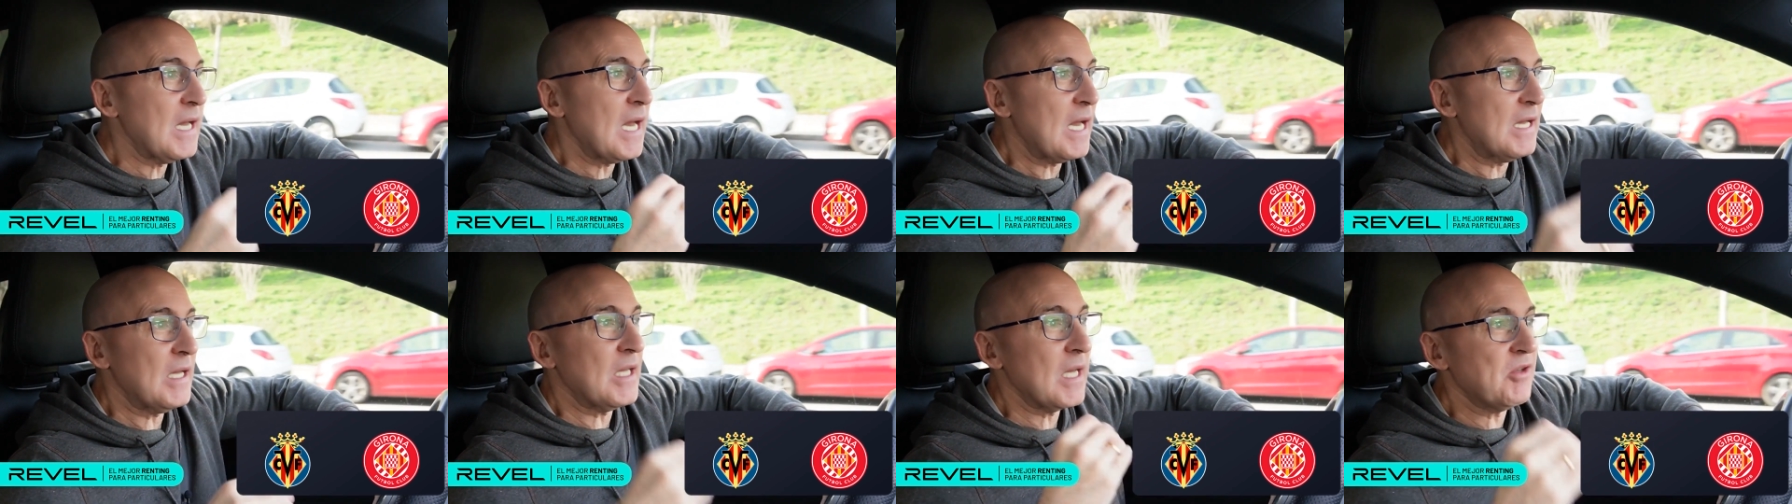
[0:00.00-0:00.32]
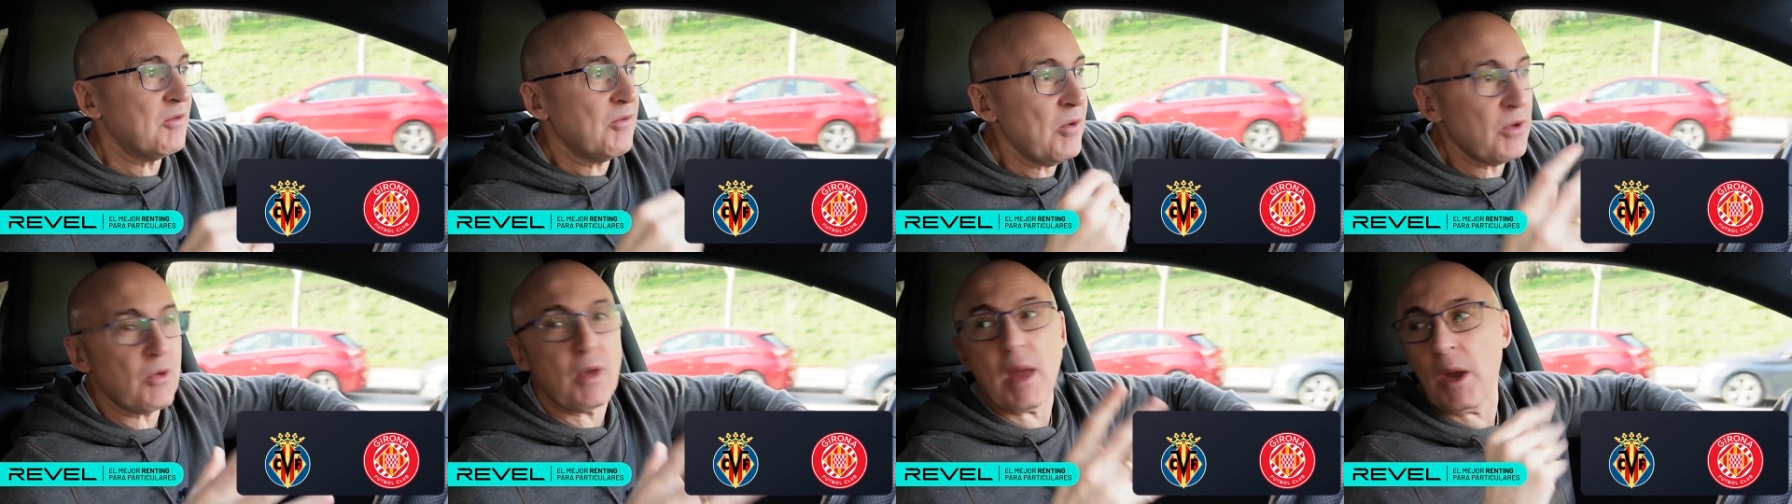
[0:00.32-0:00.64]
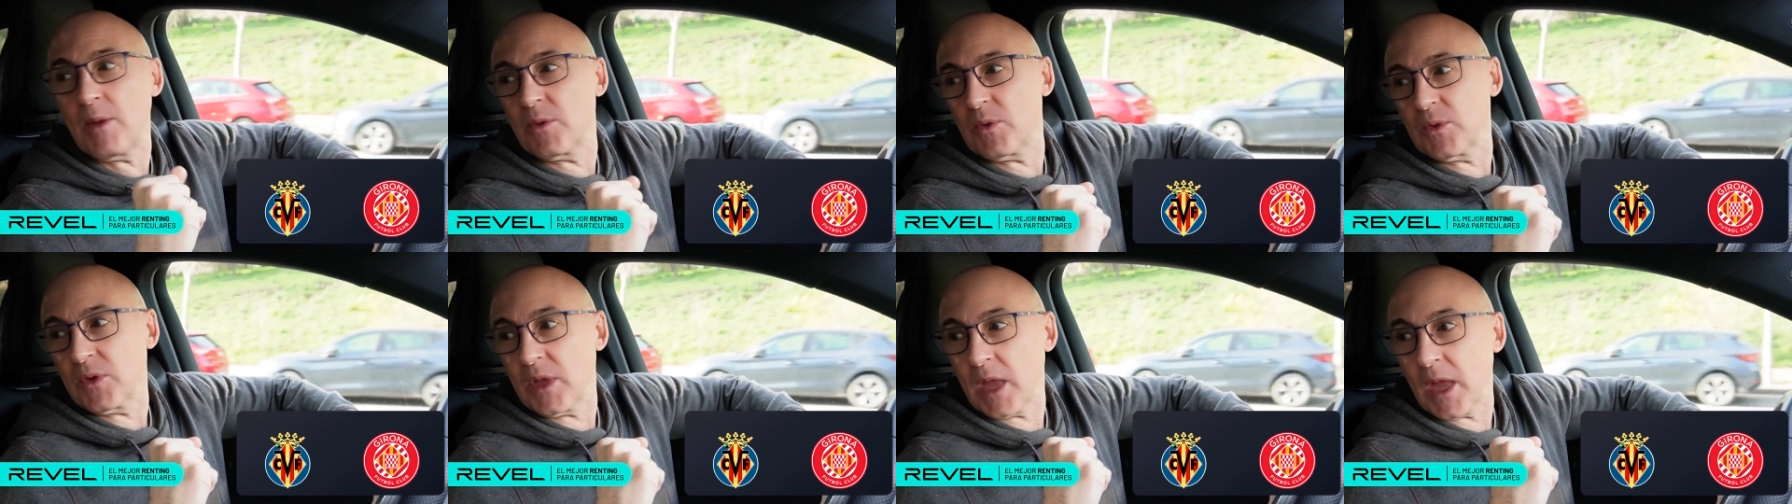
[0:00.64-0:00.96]
it's
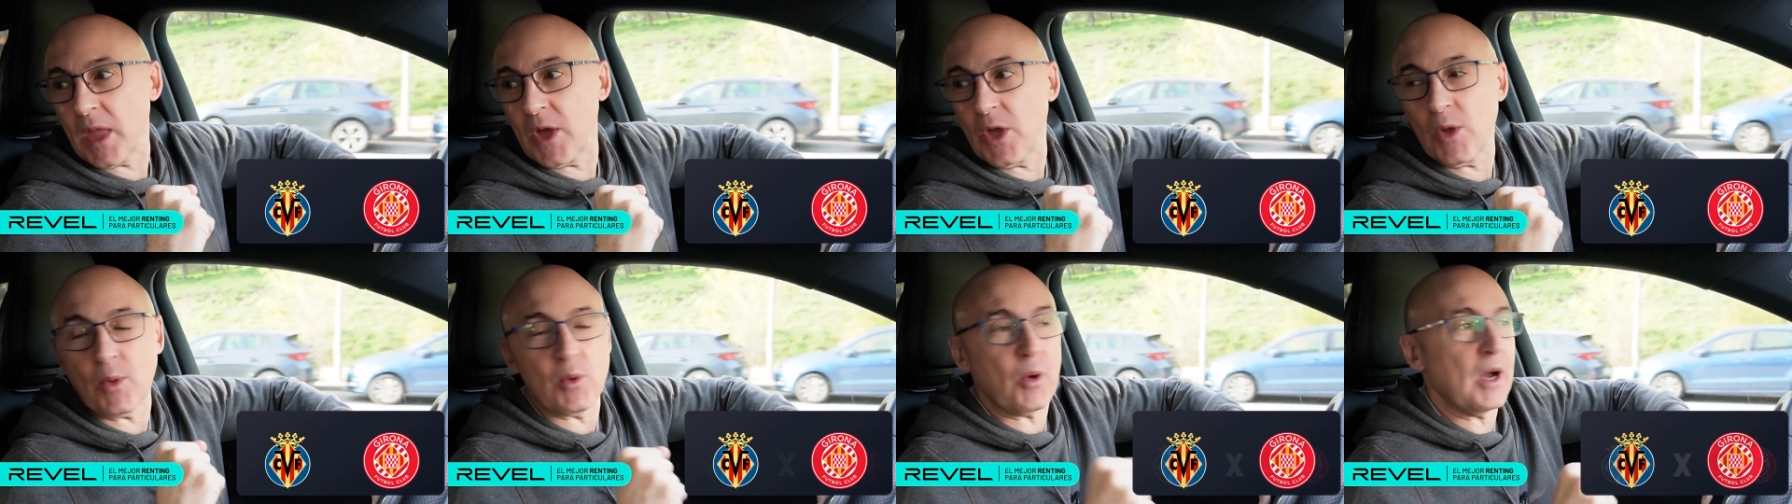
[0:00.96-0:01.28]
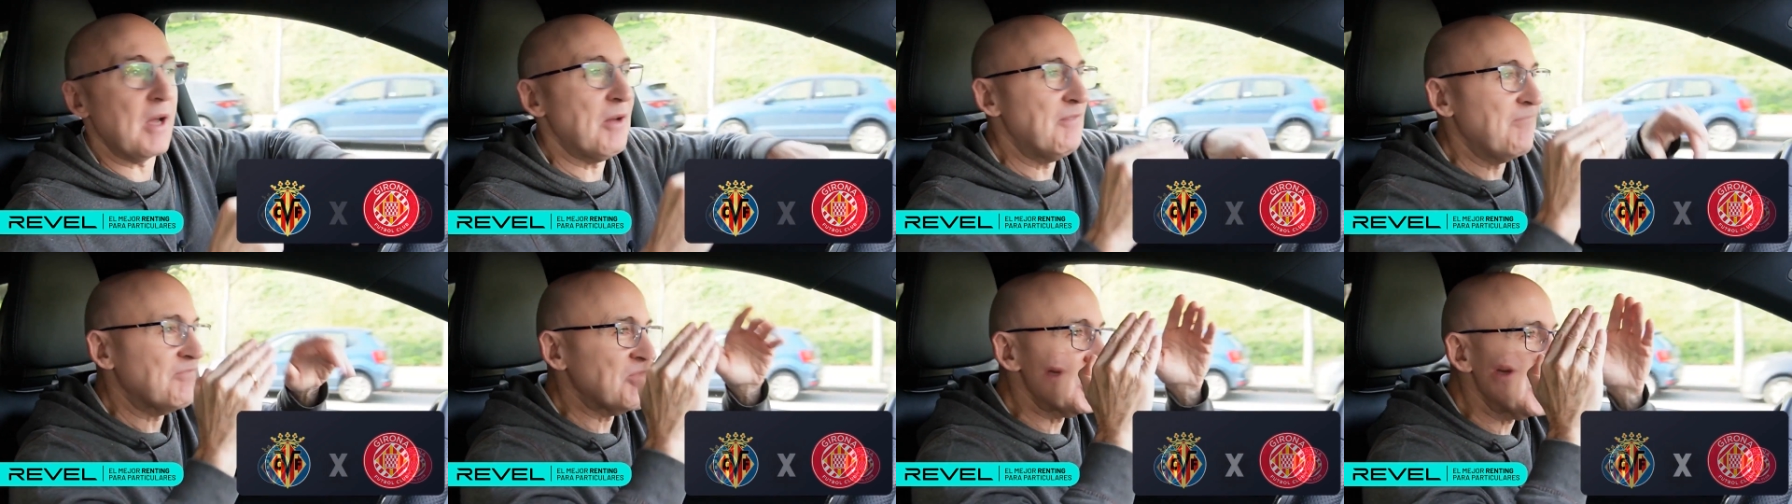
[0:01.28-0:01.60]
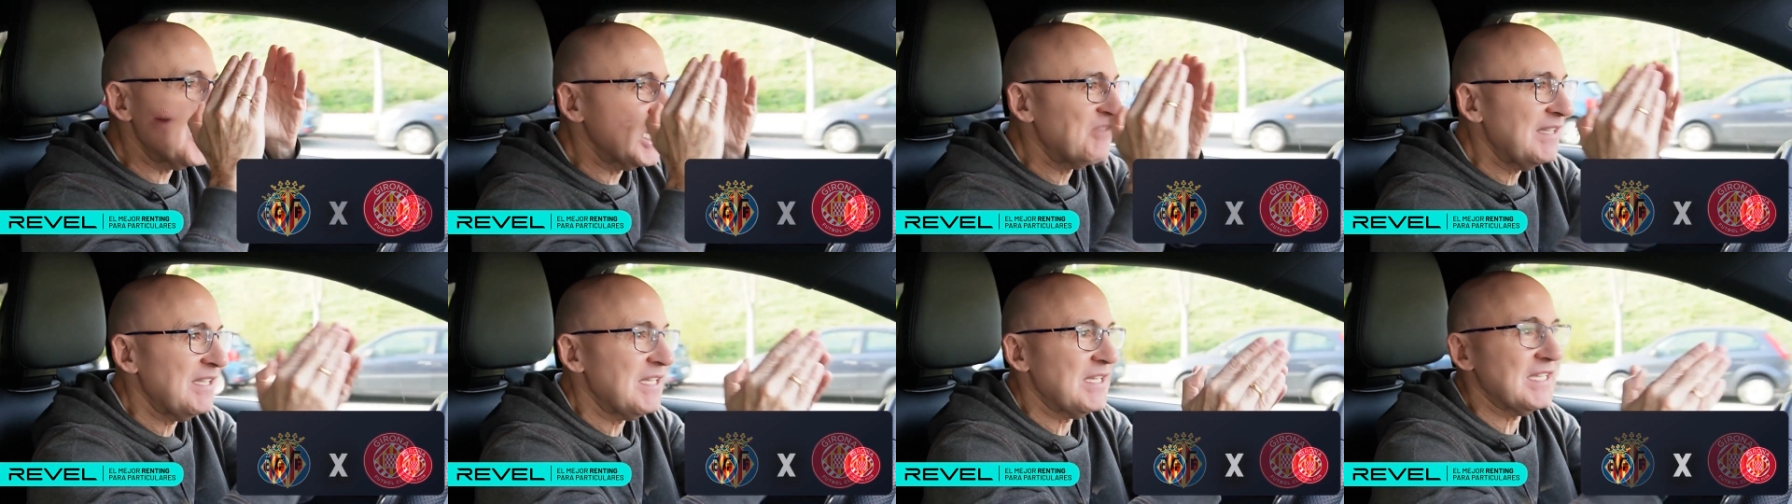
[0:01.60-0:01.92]
interesting to see who plays for
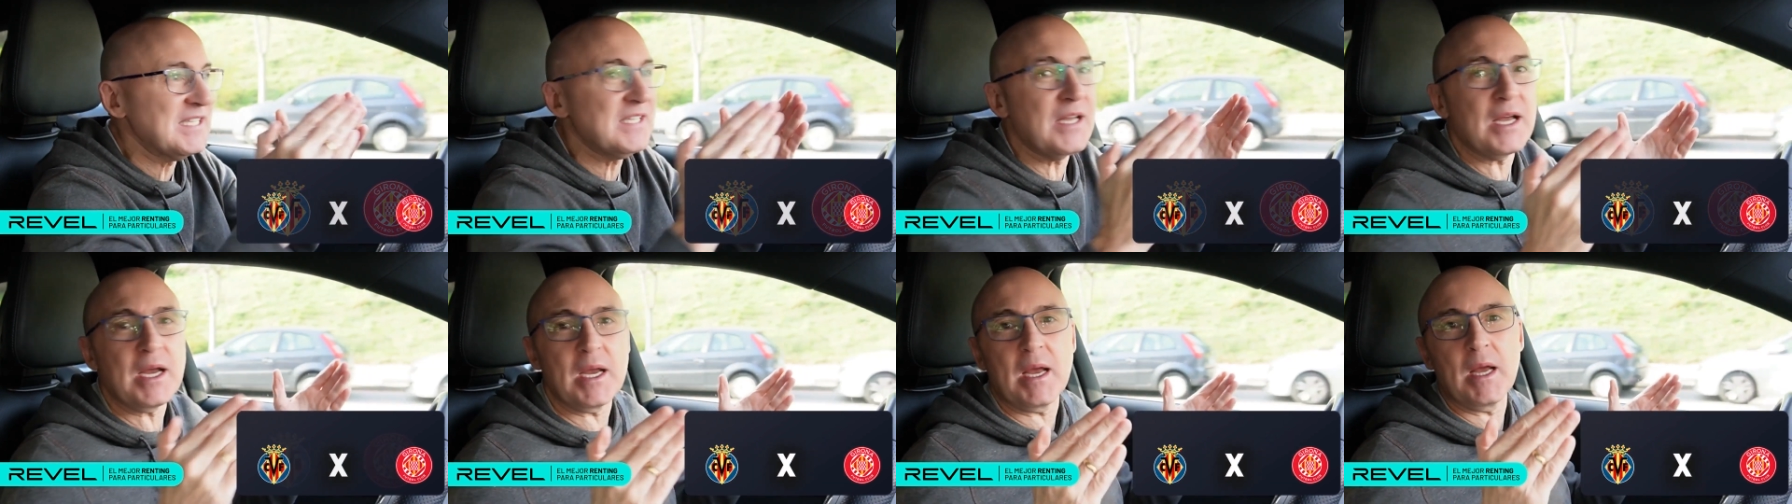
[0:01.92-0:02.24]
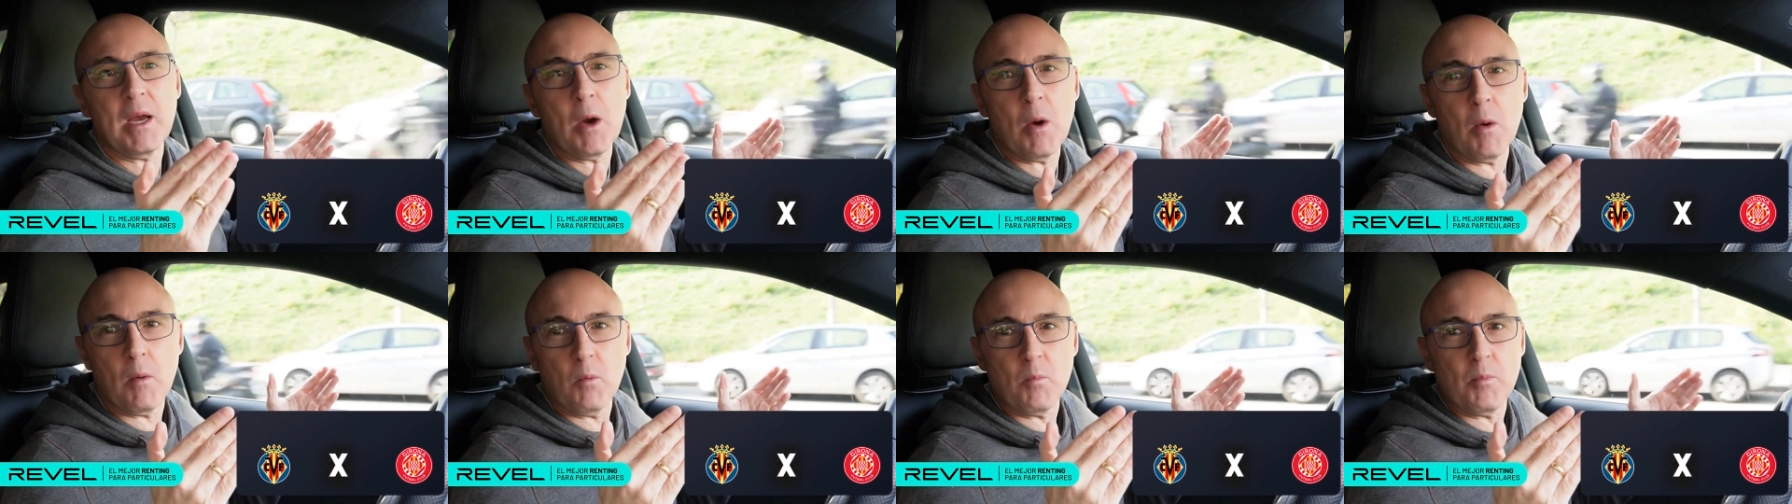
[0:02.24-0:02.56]
Yangel Herrera.